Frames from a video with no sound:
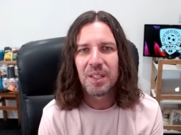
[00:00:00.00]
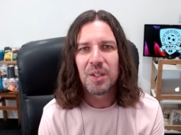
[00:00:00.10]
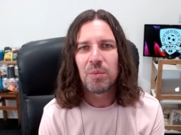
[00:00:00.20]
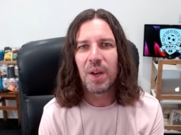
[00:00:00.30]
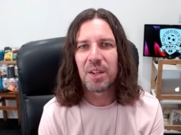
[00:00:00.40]

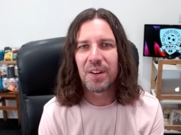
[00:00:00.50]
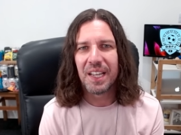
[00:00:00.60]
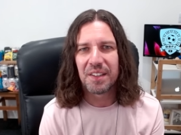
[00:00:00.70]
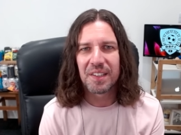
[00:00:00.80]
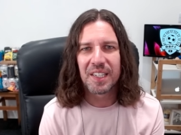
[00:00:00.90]
whether it
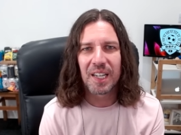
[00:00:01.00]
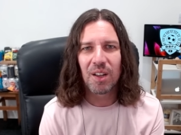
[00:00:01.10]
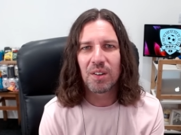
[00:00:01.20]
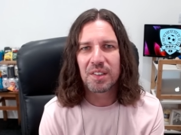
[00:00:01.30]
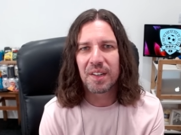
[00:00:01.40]
is. And in the
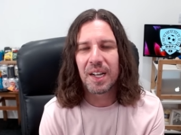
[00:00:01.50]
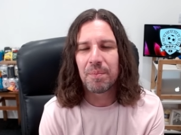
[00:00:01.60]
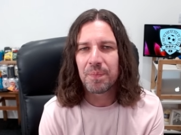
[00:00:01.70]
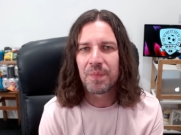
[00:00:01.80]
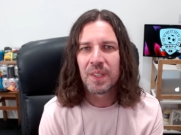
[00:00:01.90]
long
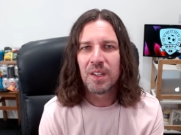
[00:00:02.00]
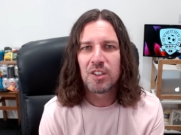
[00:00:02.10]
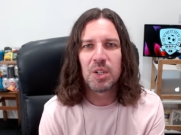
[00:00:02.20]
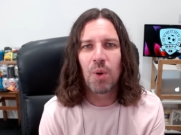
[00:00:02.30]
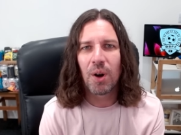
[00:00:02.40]
term,
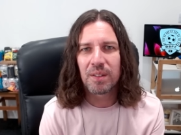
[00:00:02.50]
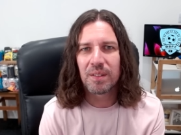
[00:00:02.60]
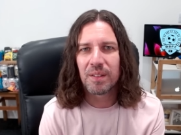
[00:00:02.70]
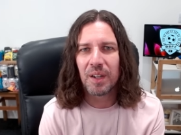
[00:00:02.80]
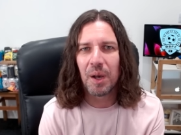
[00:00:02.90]
do you want
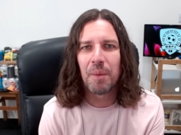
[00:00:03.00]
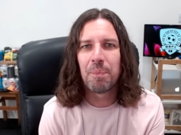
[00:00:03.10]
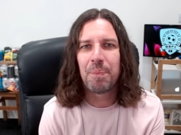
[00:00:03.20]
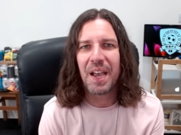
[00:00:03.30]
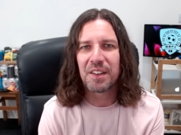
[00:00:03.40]
a
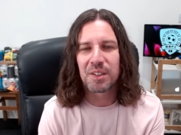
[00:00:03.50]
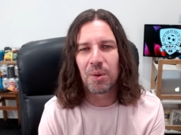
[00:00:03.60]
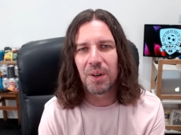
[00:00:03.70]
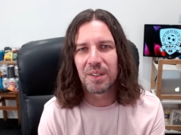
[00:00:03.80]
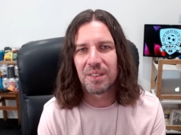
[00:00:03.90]
better
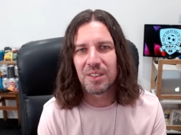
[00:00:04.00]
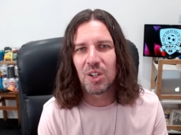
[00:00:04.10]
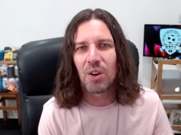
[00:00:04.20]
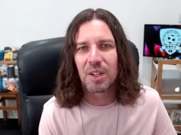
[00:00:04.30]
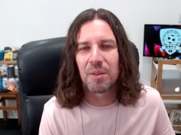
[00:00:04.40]
squad and
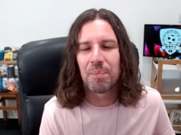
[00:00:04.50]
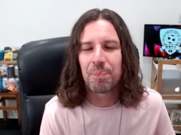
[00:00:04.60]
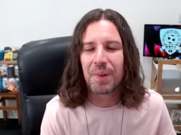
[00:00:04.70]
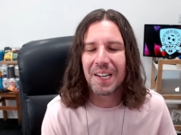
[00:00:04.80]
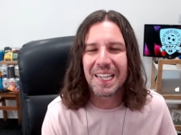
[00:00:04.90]
not
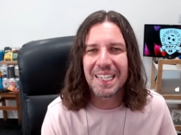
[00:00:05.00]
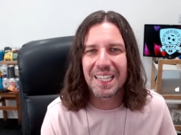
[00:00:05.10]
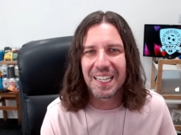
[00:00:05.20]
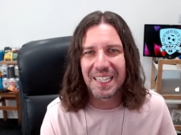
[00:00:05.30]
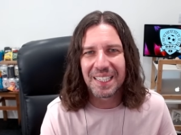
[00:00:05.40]

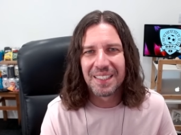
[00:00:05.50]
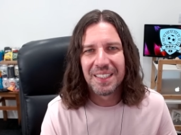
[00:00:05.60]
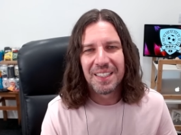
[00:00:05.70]
completely,